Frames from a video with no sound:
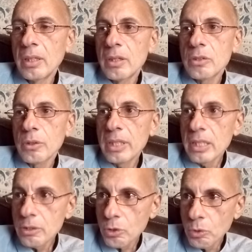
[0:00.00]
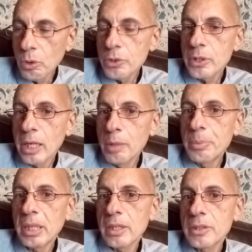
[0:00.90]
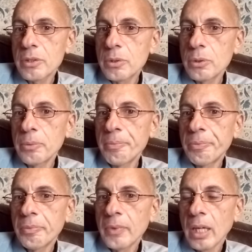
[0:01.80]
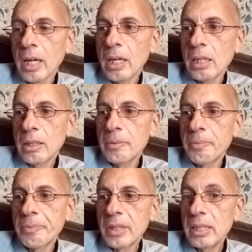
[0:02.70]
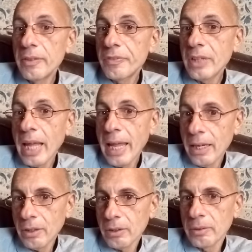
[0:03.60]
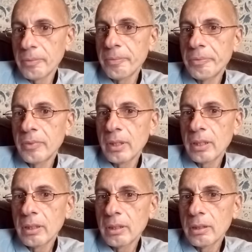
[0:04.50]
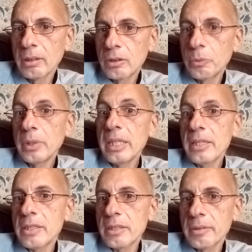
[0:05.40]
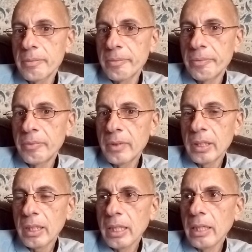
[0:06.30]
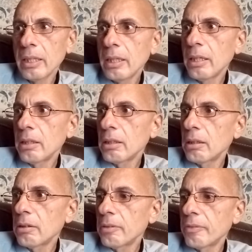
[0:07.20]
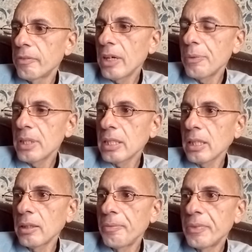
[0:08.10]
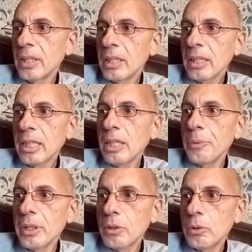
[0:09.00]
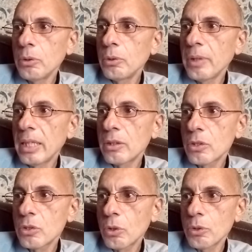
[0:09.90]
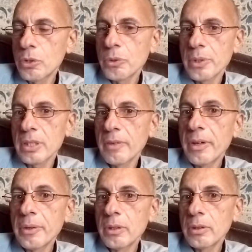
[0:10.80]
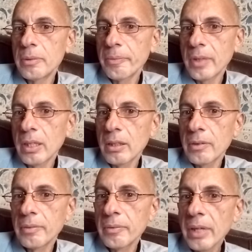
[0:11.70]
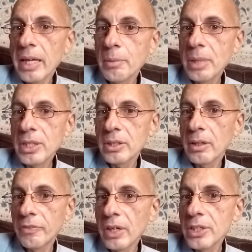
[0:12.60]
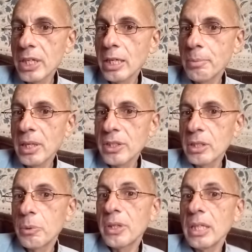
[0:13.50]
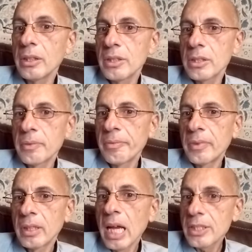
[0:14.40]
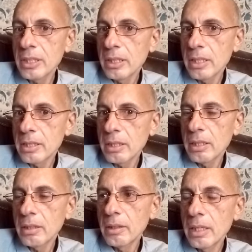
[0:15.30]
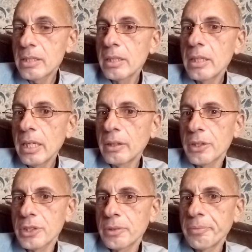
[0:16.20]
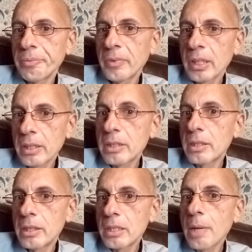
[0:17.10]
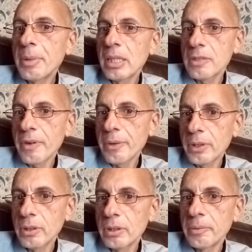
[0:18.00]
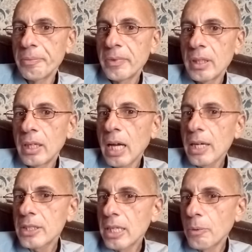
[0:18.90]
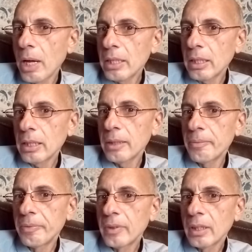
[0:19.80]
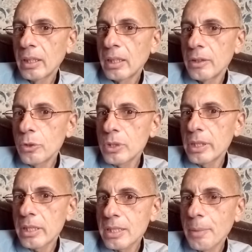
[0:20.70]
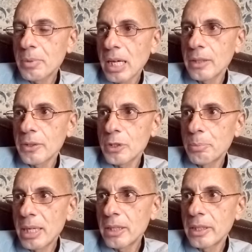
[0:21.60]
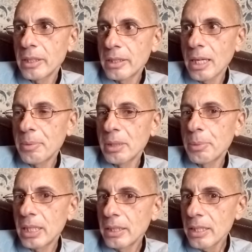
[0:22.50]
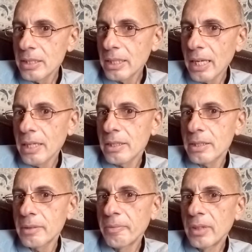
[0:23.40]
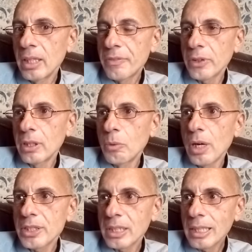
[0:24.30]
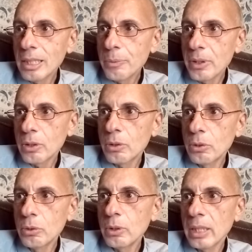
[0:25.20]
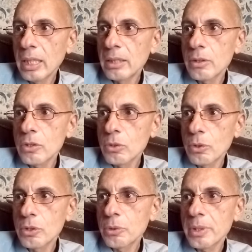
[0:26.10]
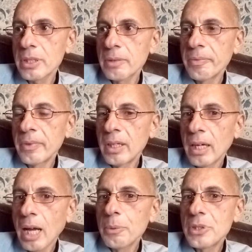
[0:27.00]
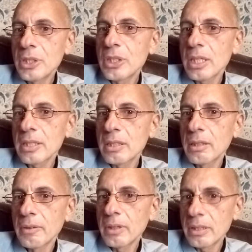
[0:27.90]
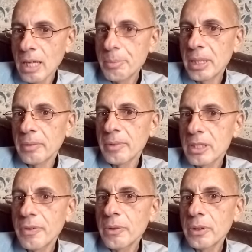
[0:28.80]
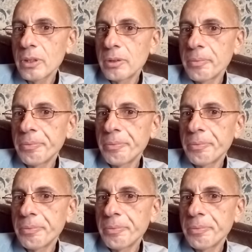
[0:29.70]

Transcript: So these quotes are helping us to uh, lift the anchor, to release in, in, the fairy tale Kirikou and the Sorceress, a very good uh, animation, a French animation with English. Actually, it's it's in English. The, the dubbing is very good. Actually, ironically, usually the subtitles are better than the dubbing, but in this case, if you're going to watch Kirikou and the Sorceress, I would suggest the dubbing. It's very good.